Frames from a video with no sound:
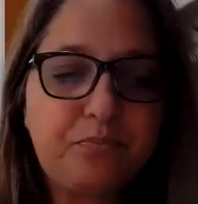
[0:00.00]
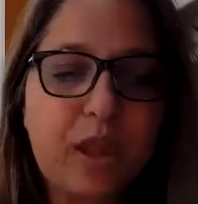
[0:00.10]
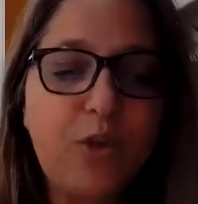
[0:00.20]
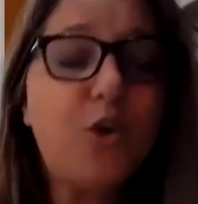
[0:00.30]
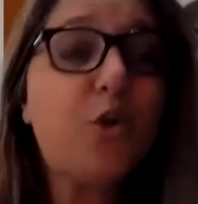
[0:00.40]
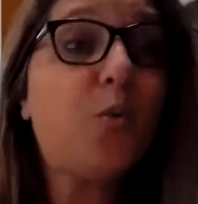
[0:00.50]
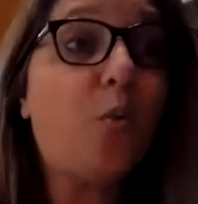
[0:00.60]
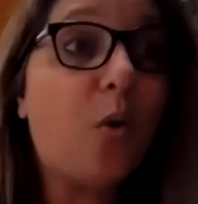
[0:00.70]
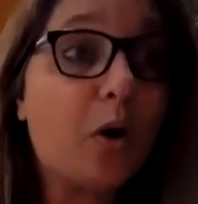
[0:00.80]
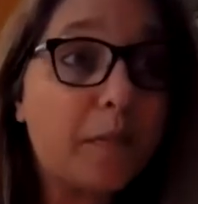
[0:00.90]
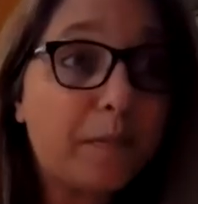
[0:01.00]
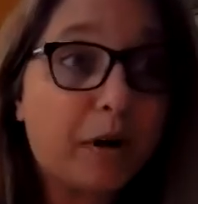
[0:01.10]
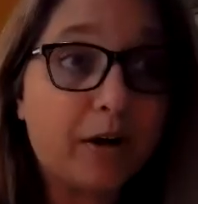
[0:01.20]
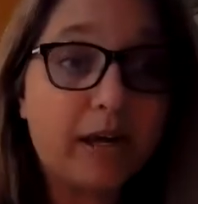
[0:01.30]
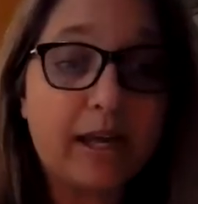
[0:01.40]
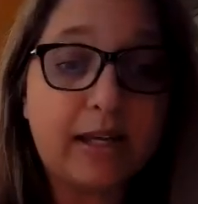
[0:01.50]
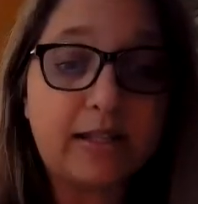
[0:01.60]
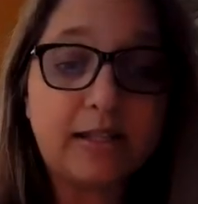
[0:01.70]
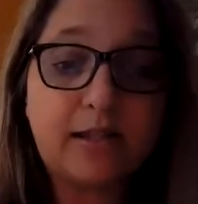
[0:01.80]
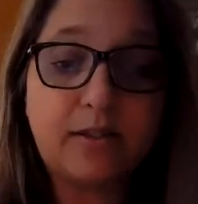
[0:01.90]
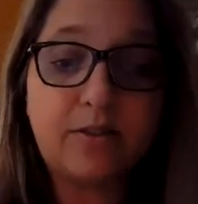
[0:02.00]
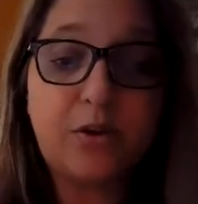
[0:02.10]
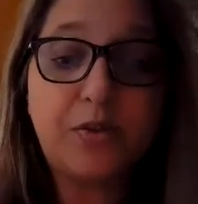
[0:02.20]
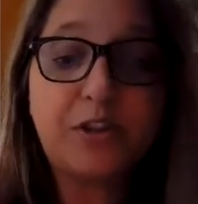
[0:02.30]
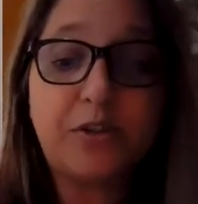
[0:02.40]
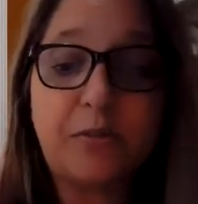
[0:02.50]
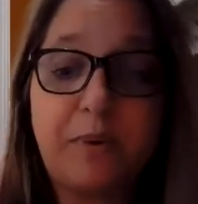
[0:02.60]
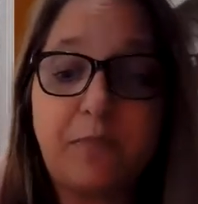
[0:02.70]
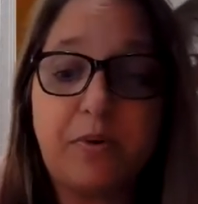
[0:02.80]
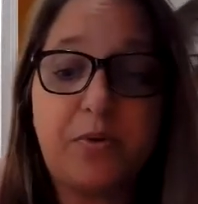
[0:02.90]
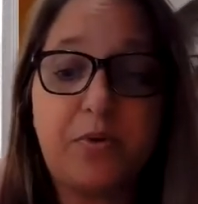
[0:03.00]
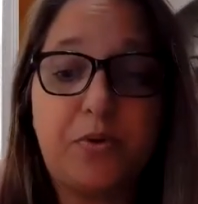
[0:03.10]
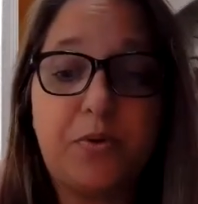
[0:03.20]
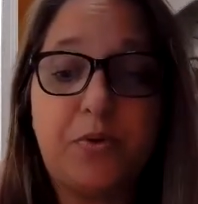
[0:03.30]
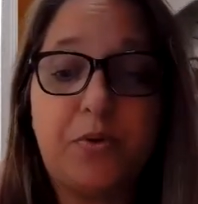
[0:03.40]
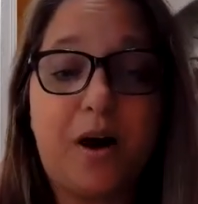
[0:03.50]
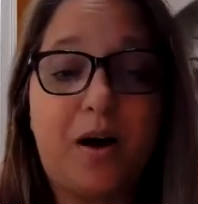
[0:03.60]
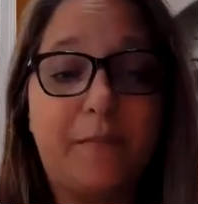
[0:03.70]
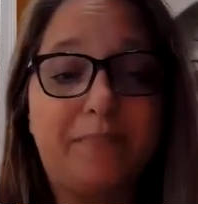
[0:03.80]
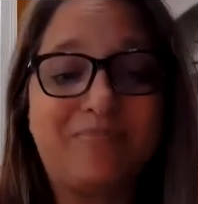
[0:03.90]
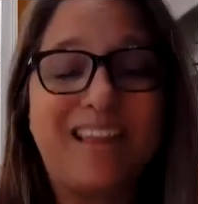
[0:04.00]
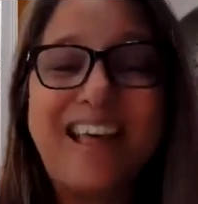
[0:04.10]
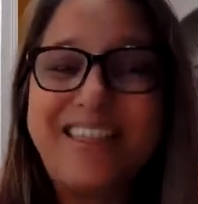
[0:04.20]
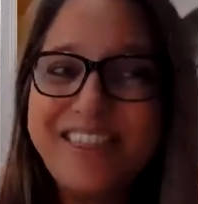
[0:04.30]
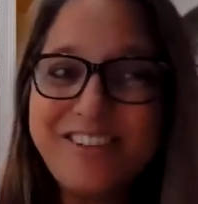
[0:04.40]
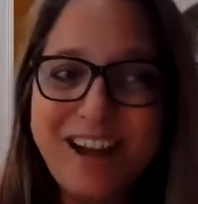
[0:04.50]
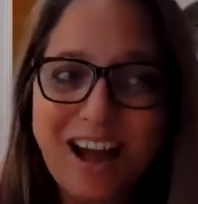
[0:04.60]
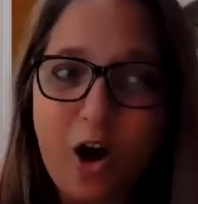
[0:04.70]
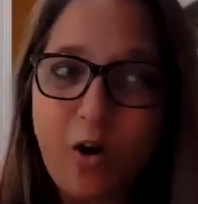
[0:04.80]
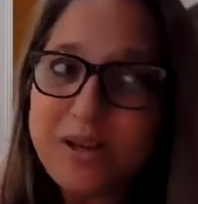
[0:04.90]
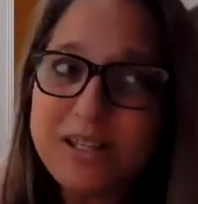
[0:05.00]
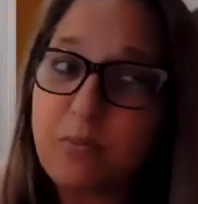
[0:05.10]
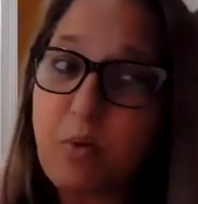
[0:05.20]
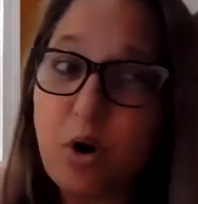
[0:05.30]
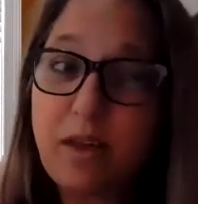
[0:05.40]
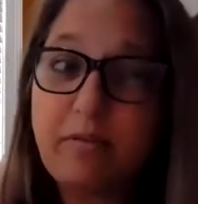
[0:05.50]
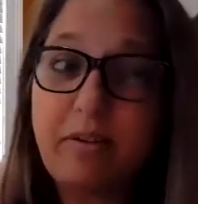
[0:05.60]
Your warm market, those are the people who, they're not always supportive,